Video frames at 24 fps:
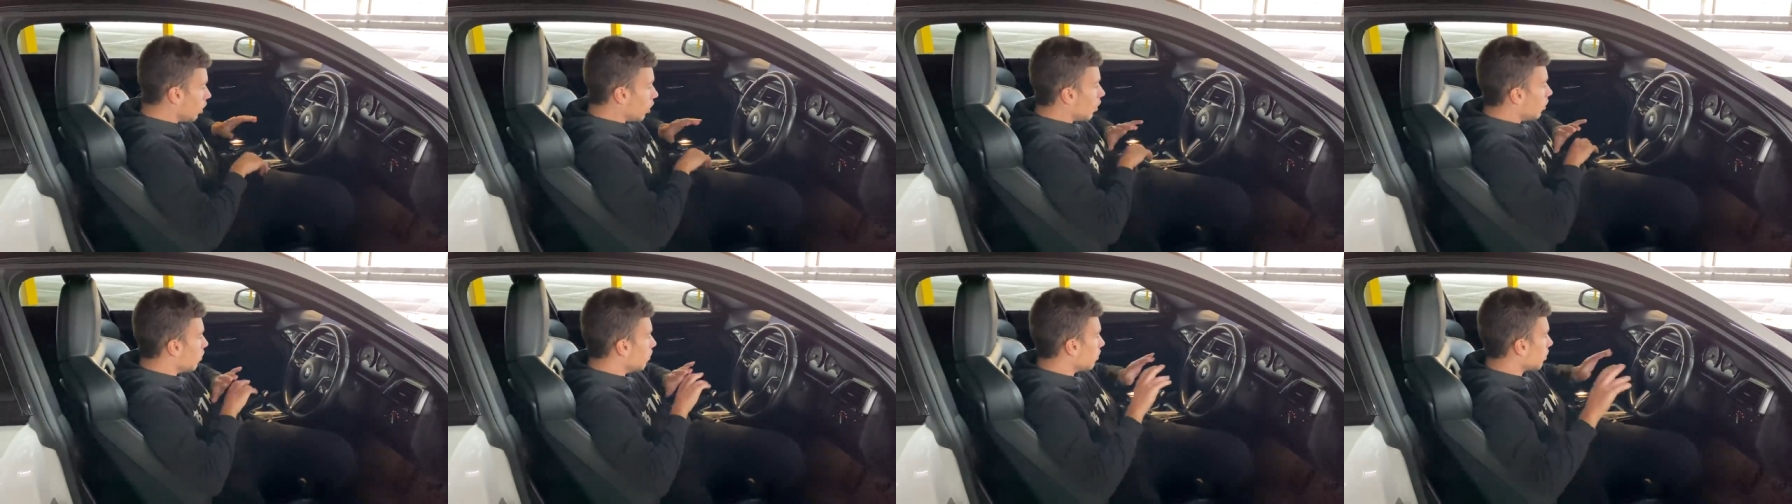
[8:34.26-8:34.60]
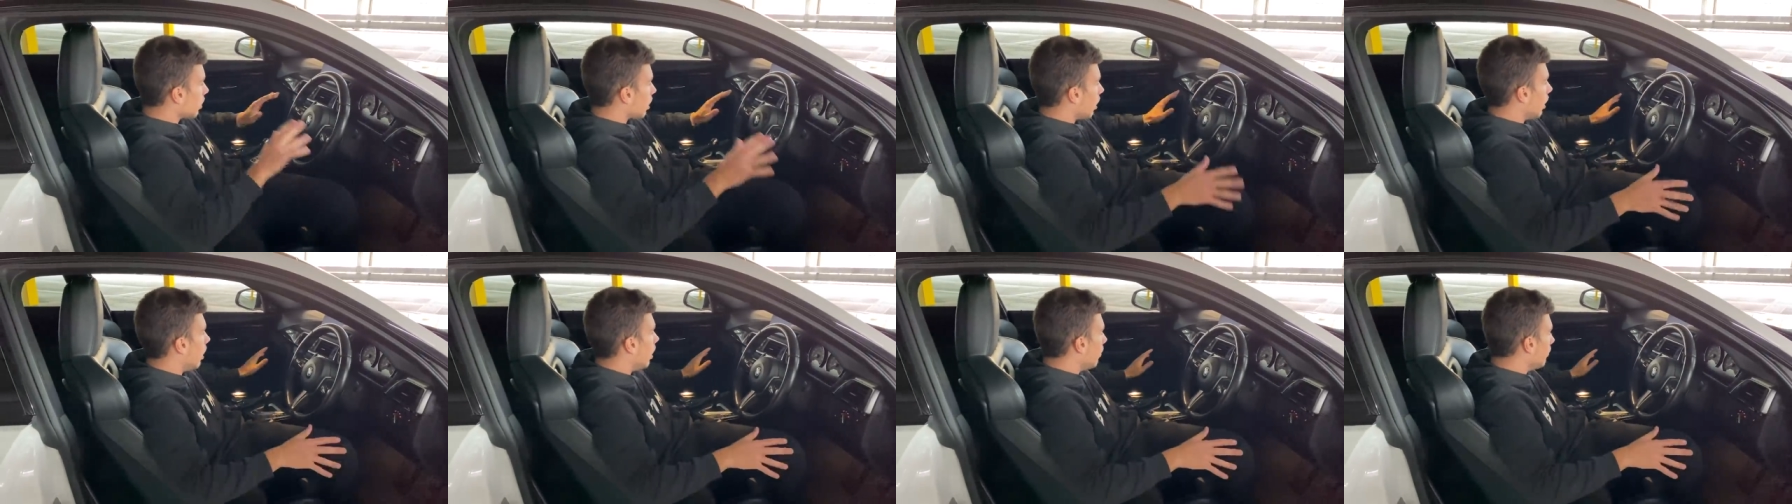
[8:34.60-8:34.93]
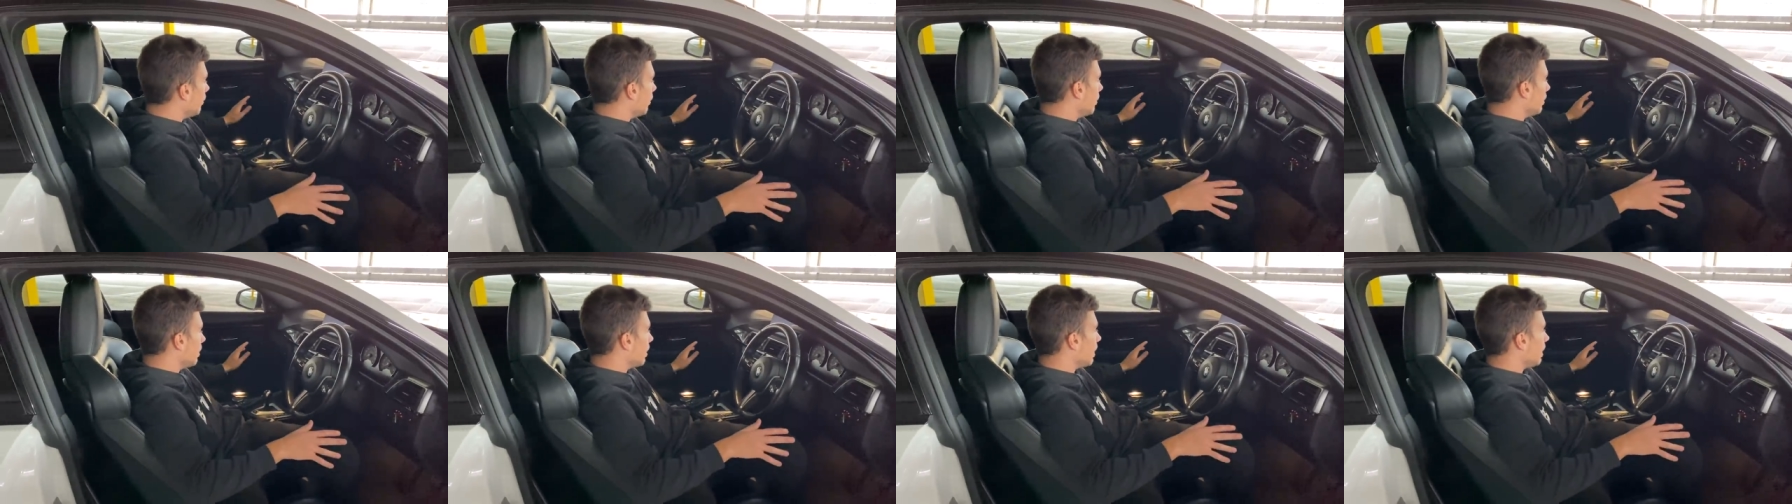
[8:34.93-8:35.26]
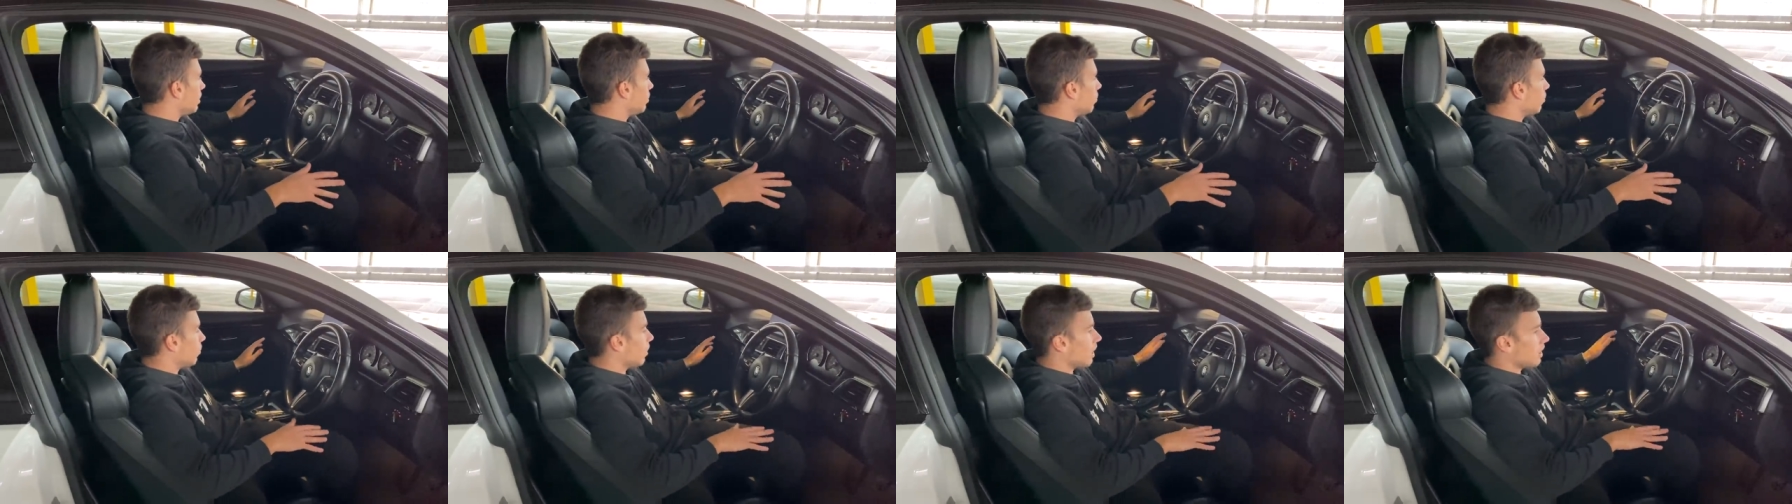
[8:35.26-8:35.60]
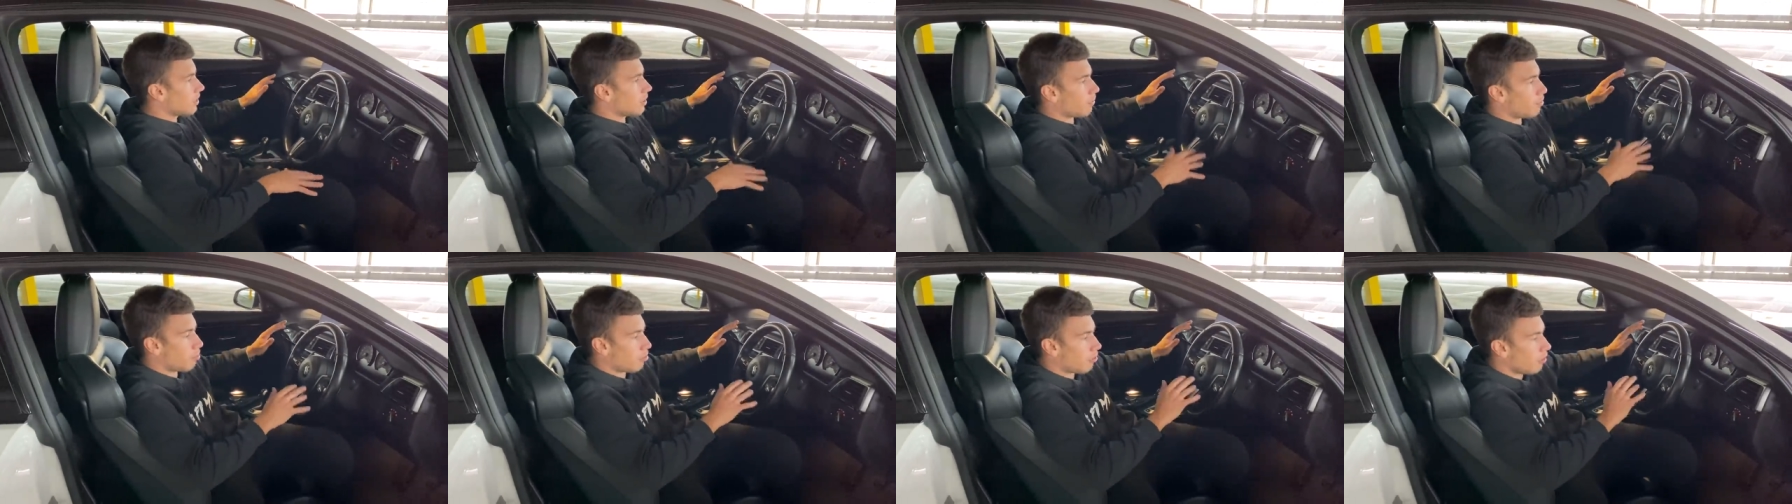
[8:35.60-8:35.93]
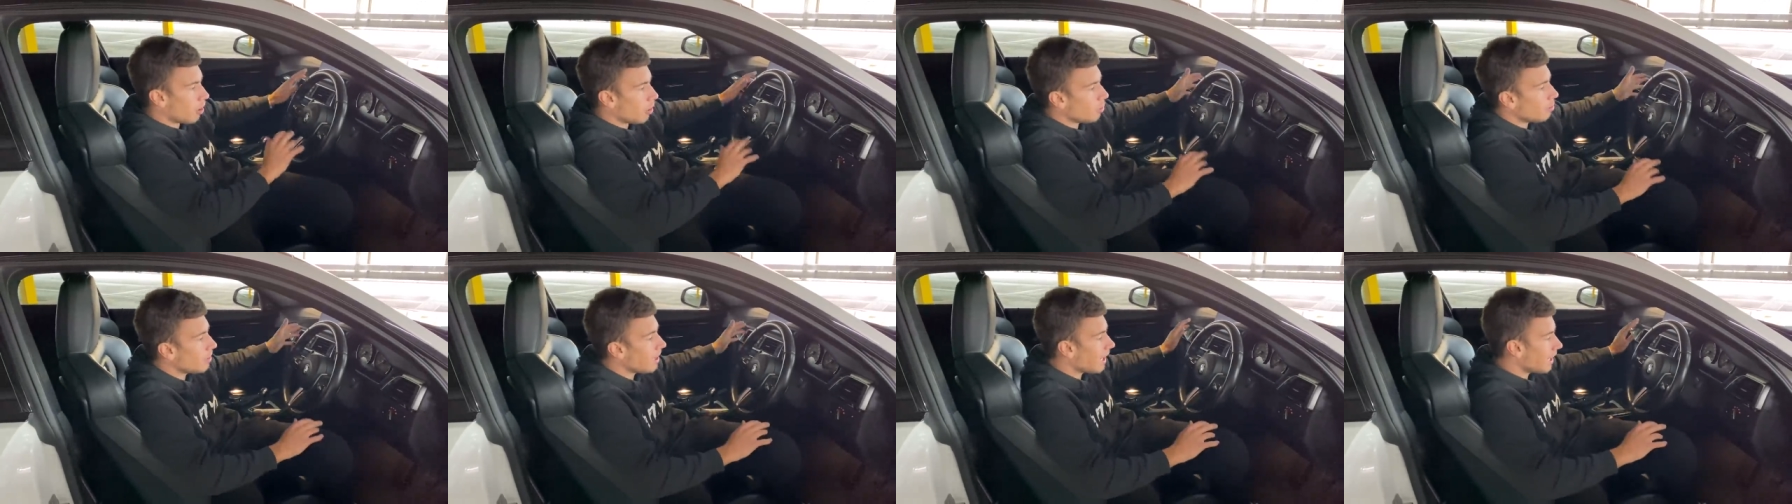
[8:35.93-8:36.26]
all the carbon. It's got like the
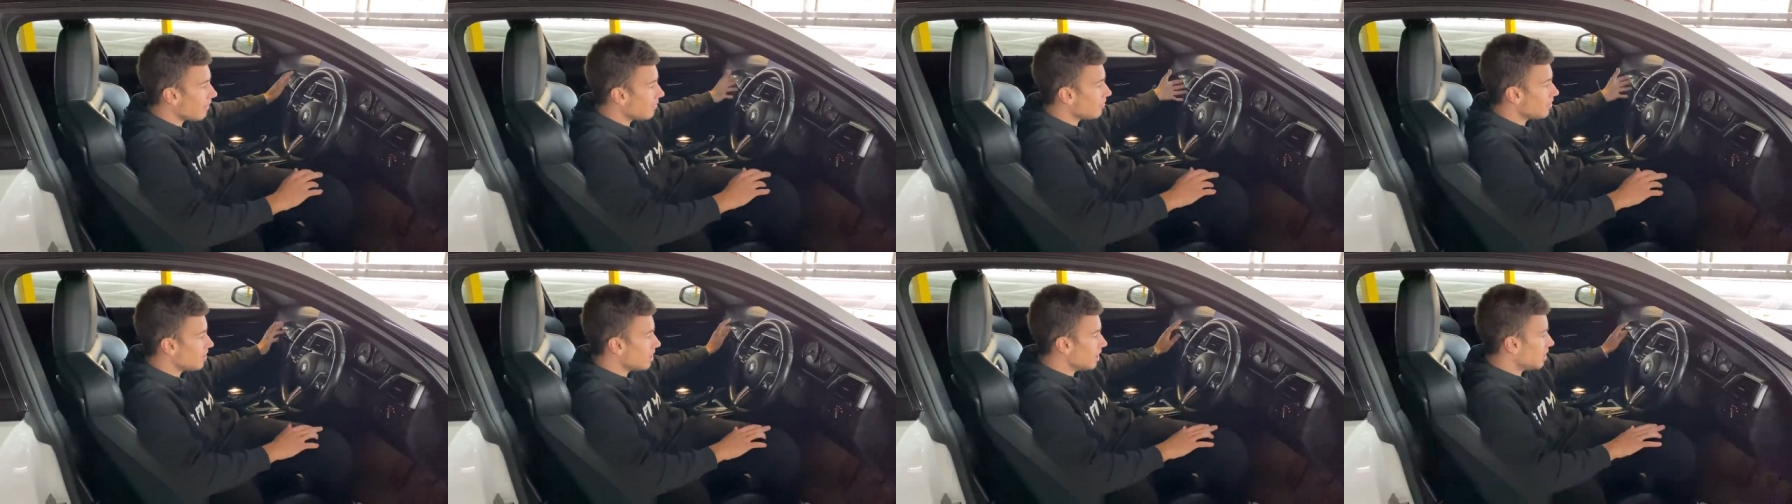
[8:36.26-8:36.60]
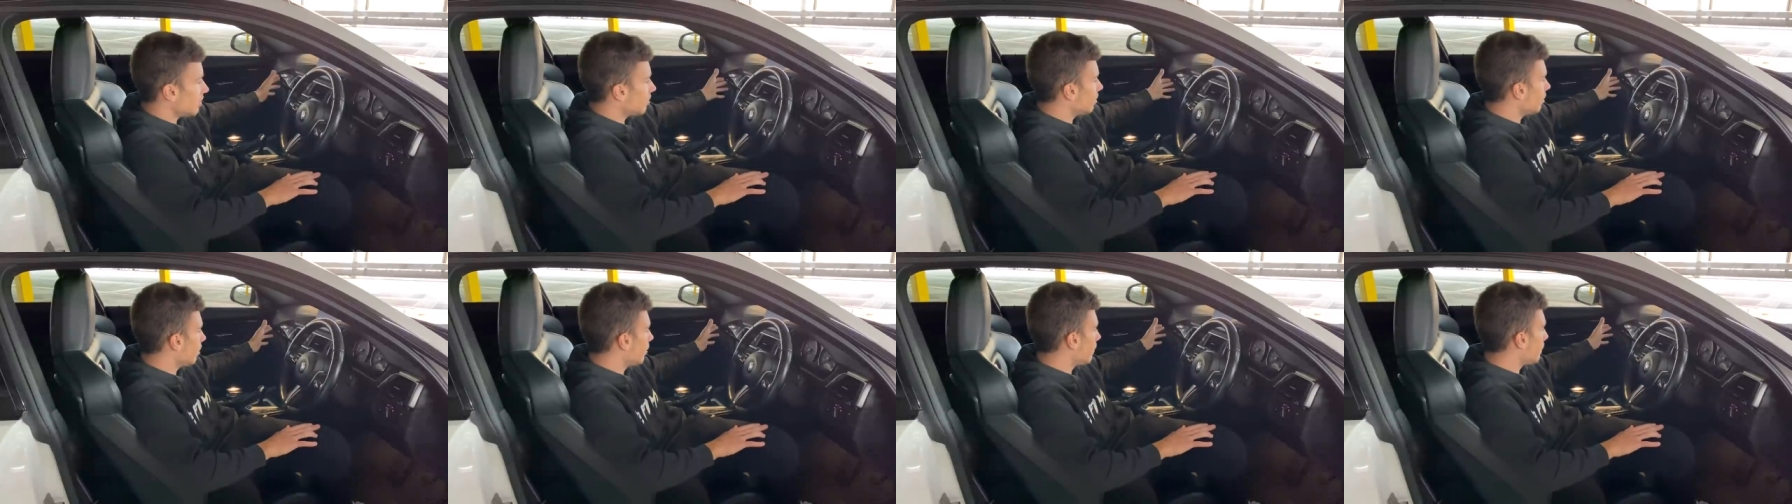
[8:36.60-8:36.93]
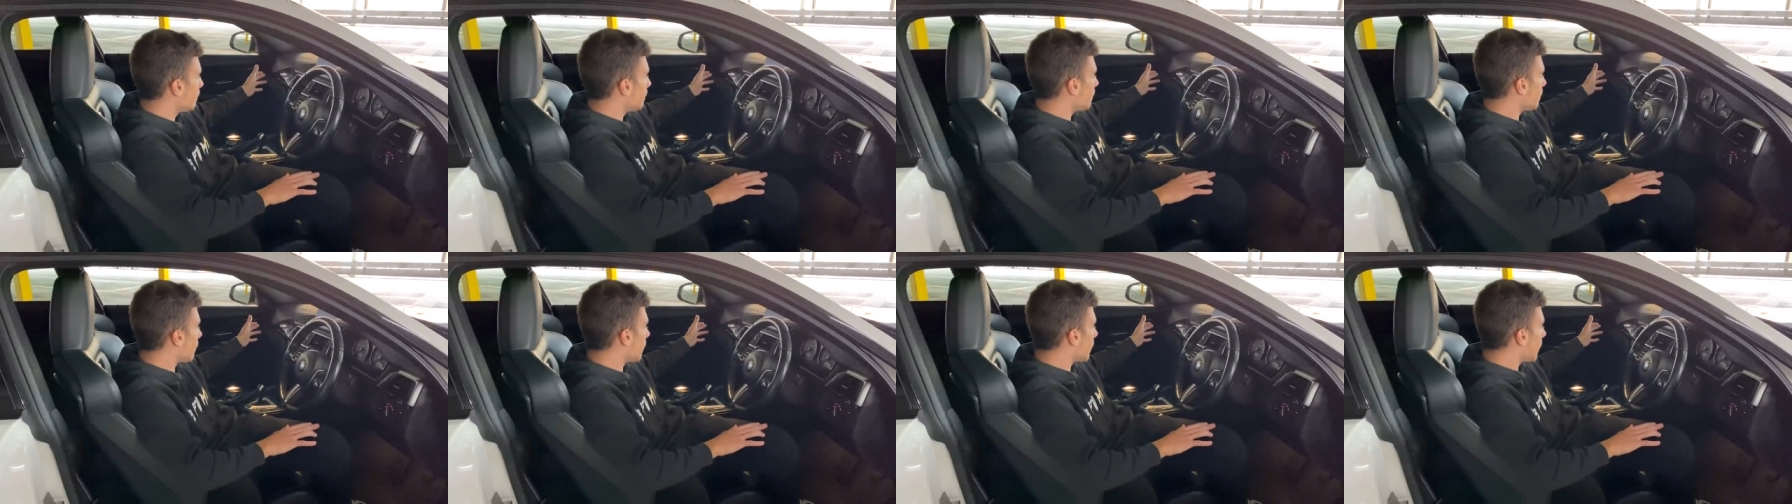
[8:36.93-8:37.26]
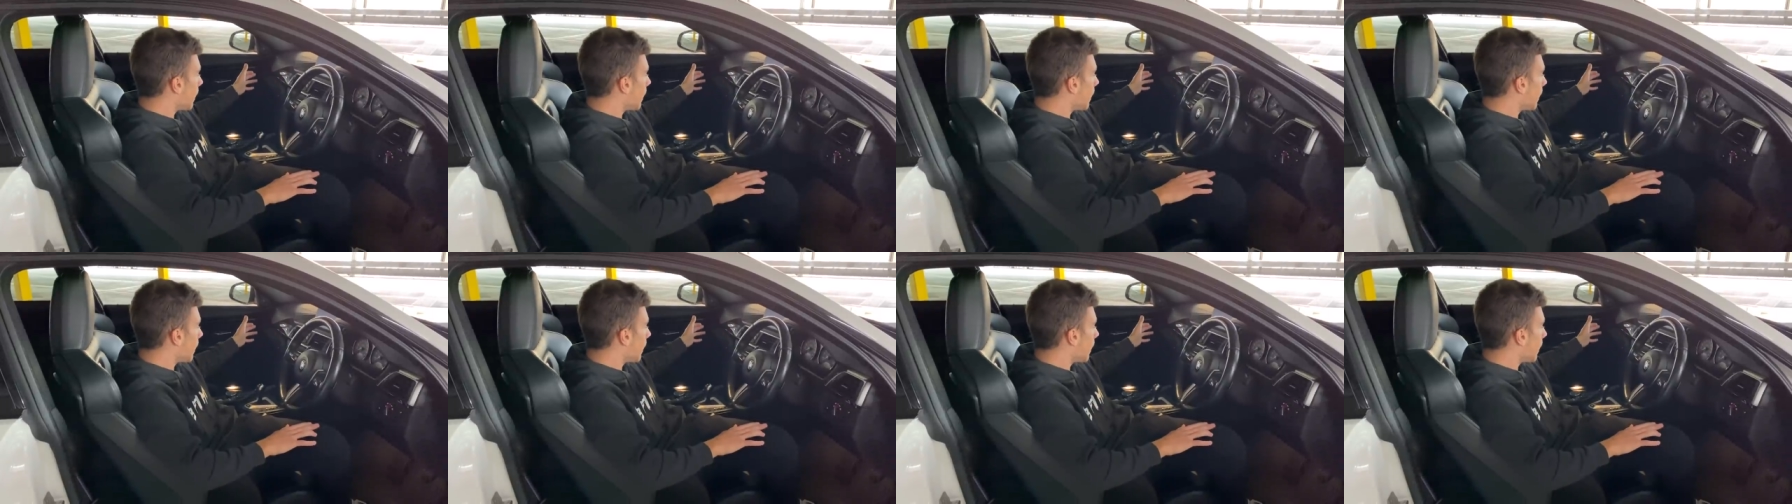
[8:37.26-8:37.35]
pro nav system.